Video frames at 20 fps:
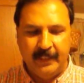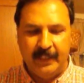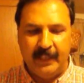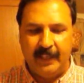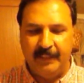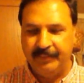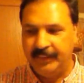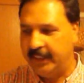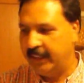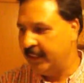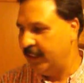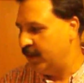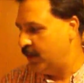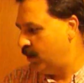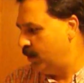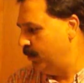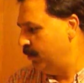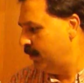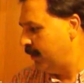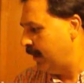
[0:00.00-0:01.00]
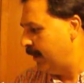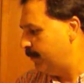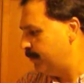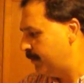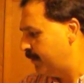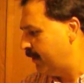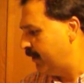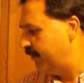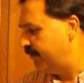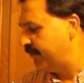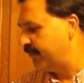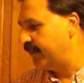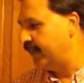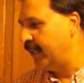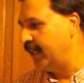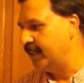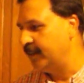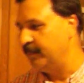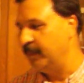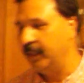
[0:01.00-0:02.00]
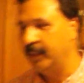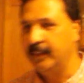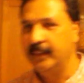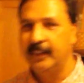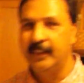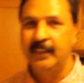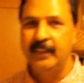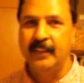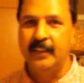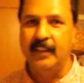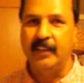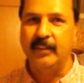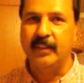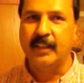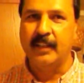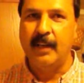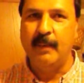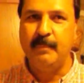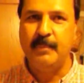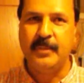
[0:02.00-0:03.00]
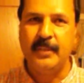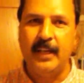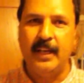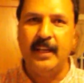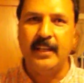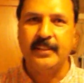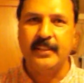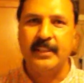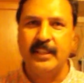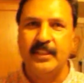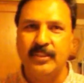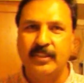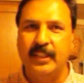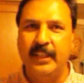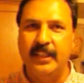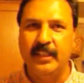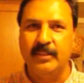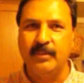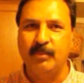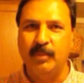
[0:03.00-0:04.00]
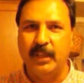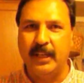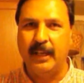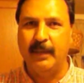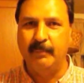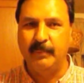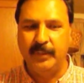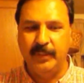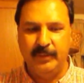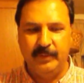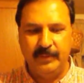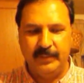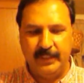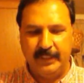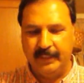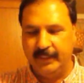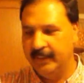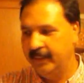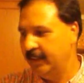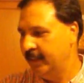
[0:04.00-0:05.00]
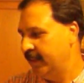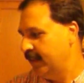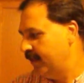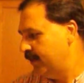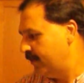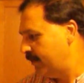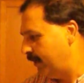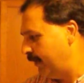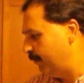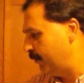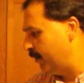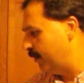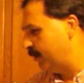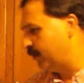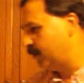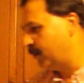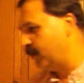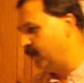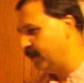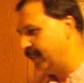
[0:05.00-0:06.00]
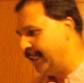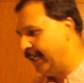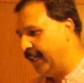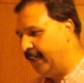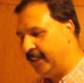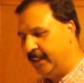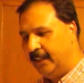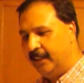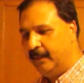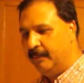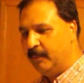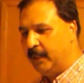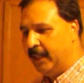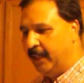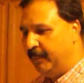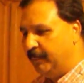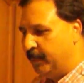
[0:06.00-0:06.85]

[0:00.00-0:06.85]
I've taken 2 cups of Rajma. Now the cup size is this, what I'm using. So I'm going to throw that in my